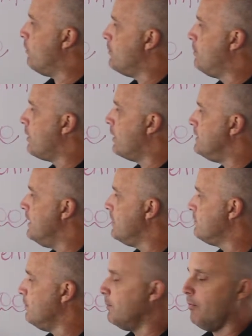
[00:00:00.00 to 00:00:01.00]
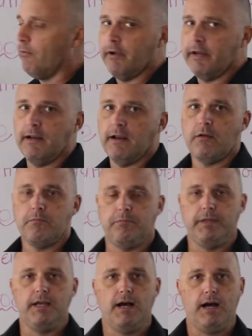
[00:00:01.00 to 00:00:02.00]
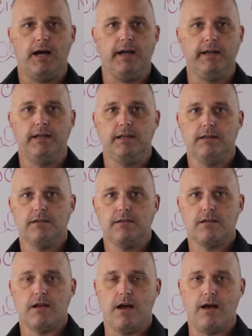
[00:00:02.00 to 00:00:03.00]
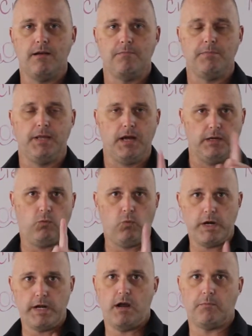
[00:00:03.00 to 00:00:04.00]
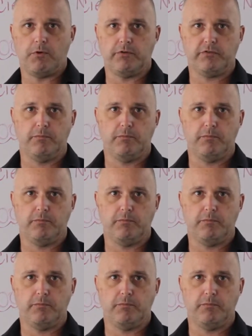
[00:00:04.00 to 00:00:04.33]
want to put our decimal point behind one number. So